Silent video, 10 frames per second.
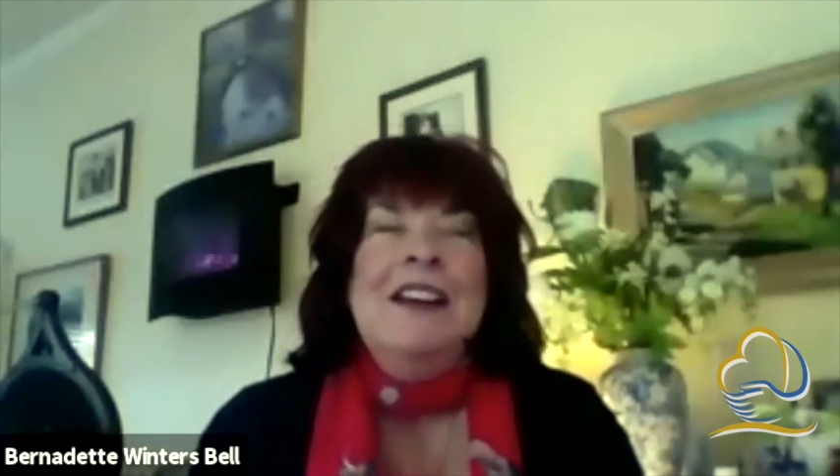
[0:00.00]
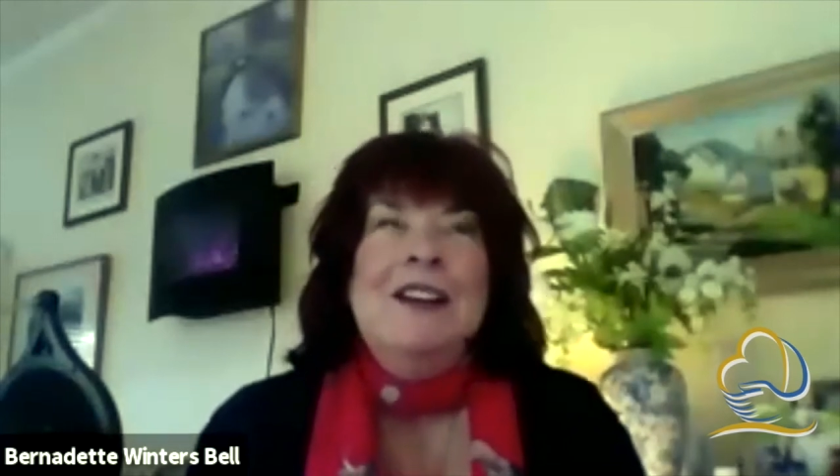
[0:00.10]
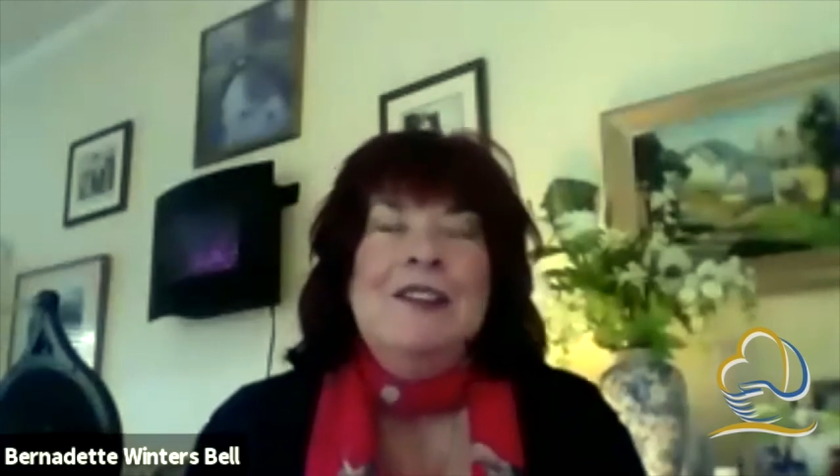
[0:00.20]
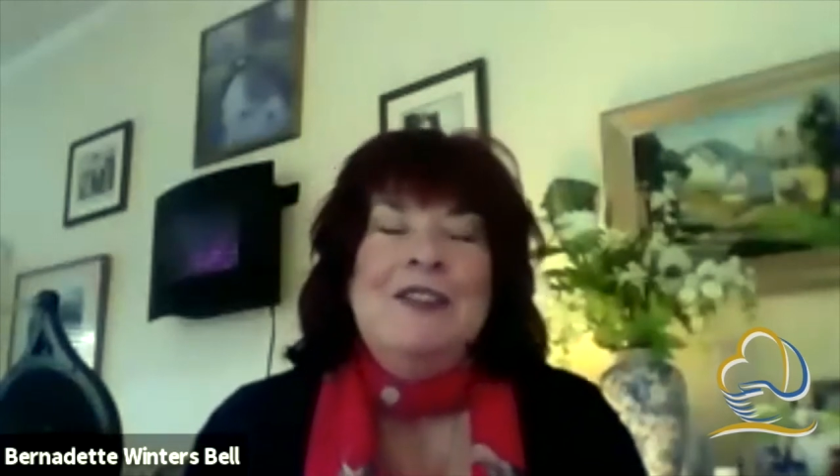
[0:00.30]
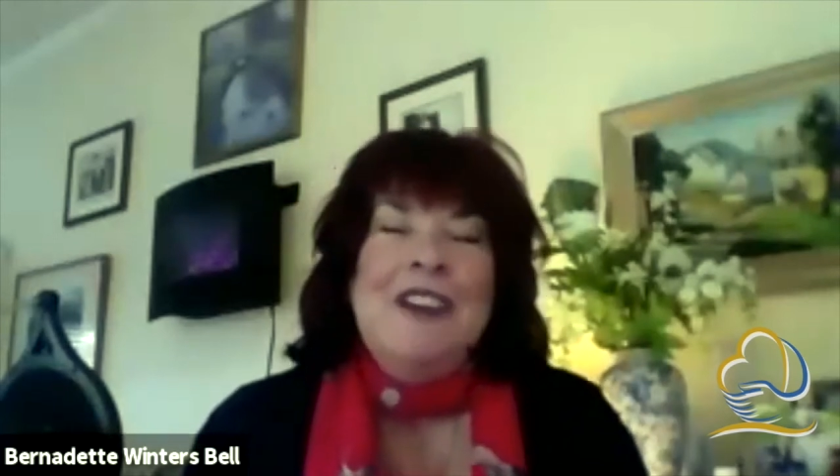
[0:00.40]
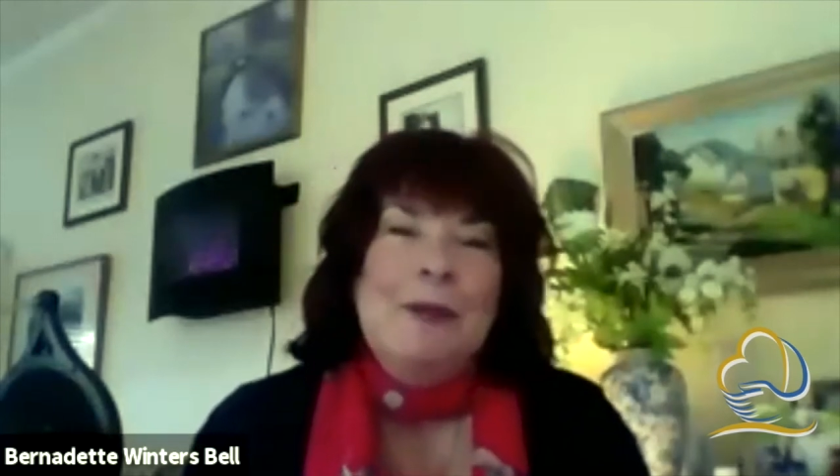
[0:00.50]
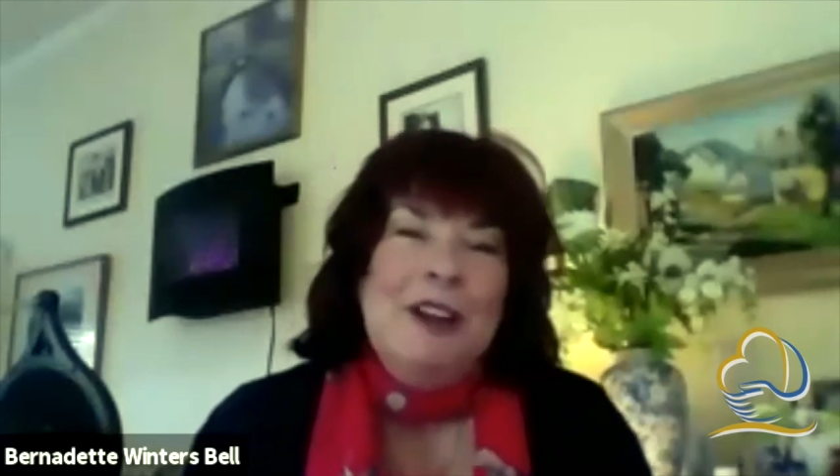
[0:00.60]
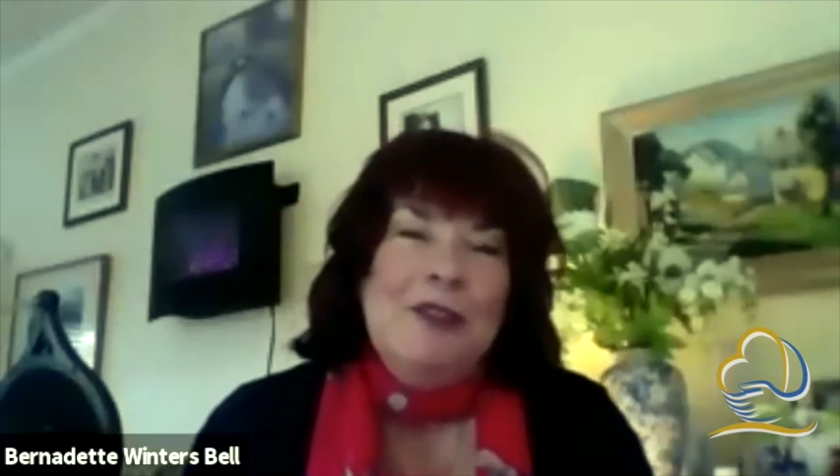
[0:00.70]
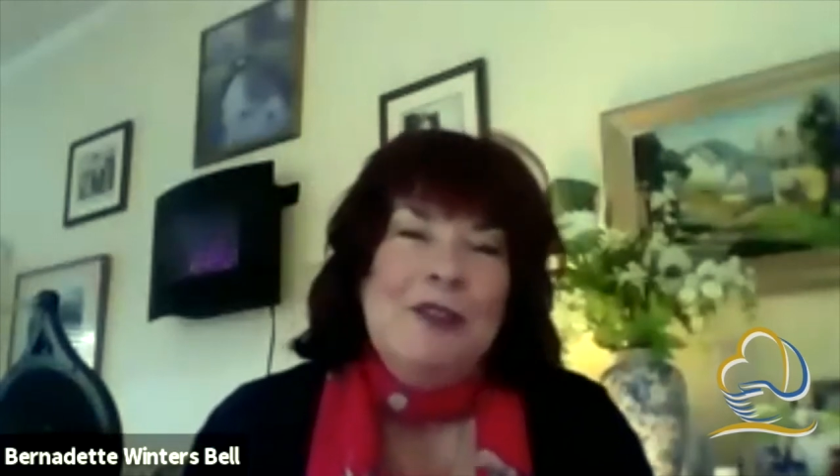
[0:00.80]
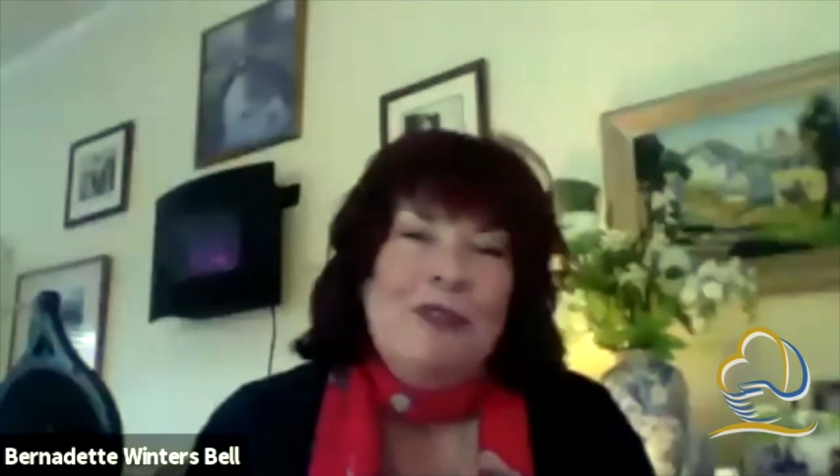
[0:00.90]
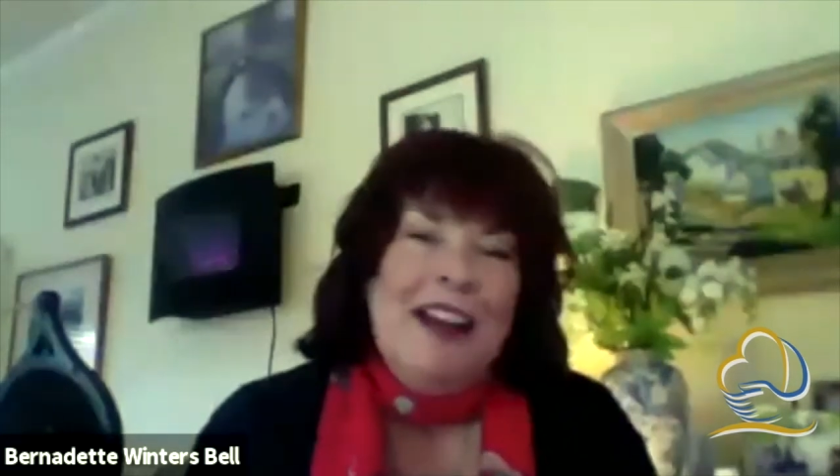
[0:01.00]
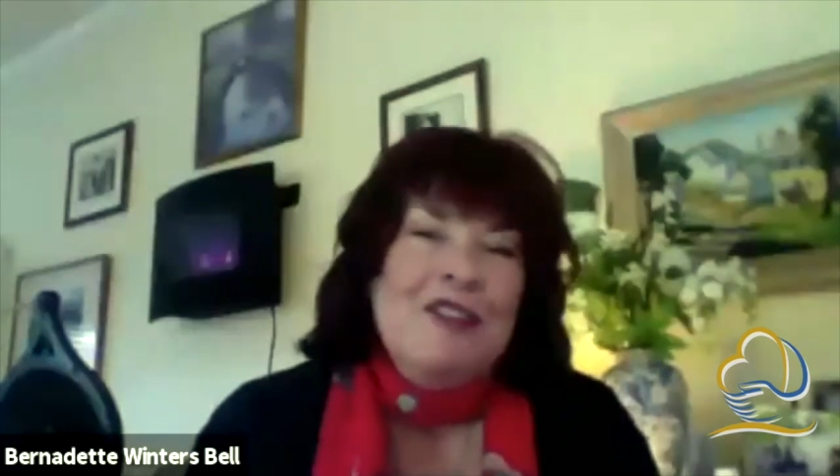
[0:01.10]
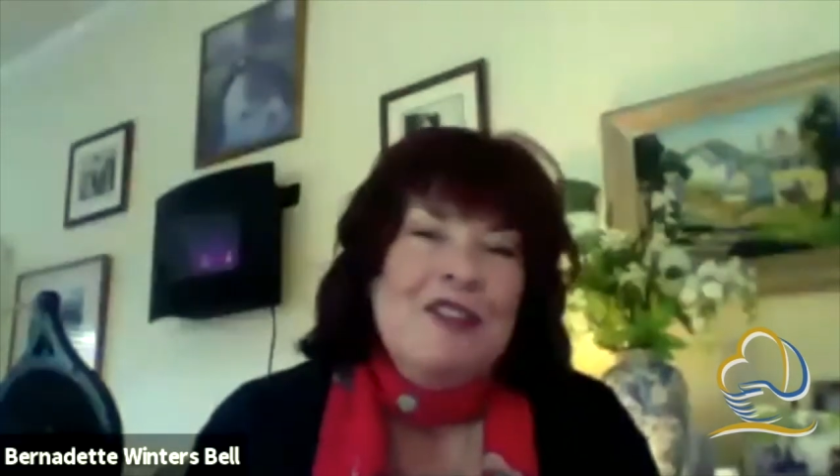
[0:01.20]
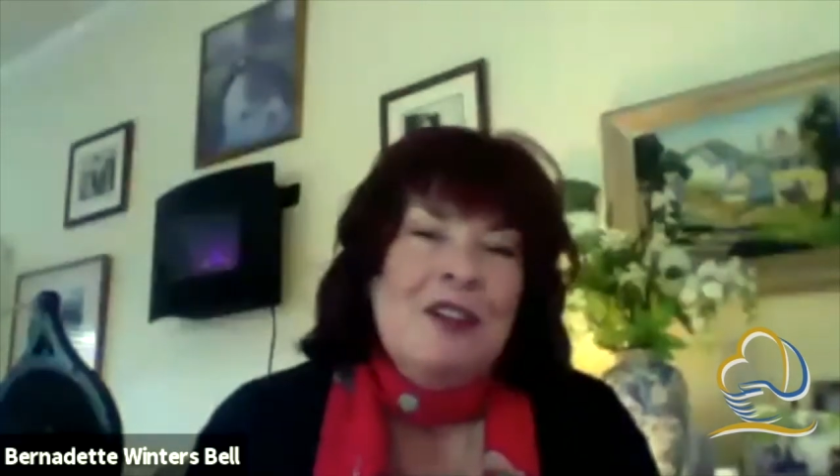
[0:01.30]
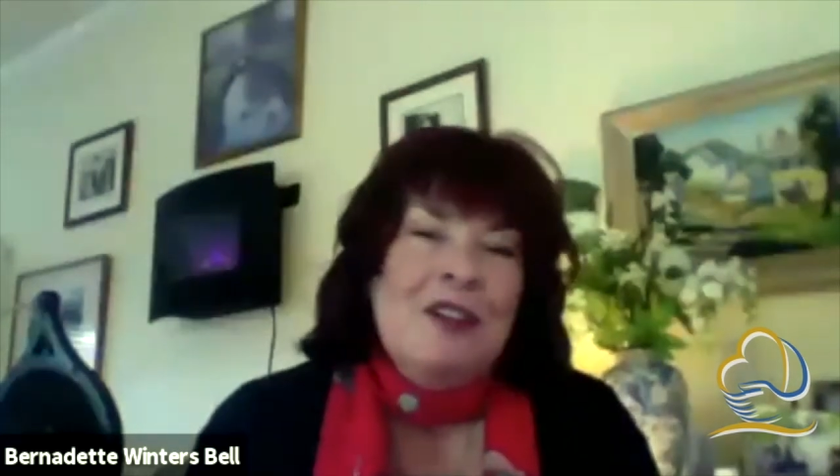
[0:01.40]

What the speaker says: your family around you.